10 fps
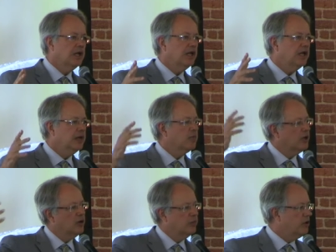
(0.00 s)
and
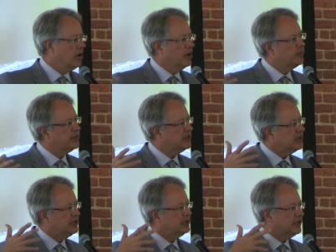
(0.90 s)
below Broad
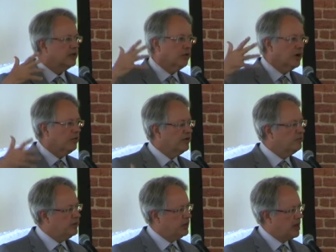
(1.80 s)
particularly, where we
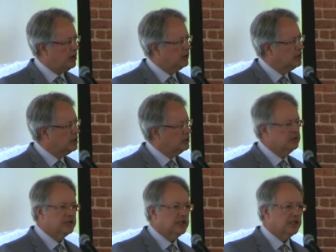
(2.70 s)
put our
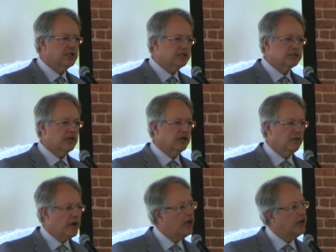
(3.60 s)
utilities
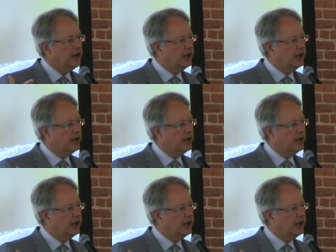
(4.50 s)
underground.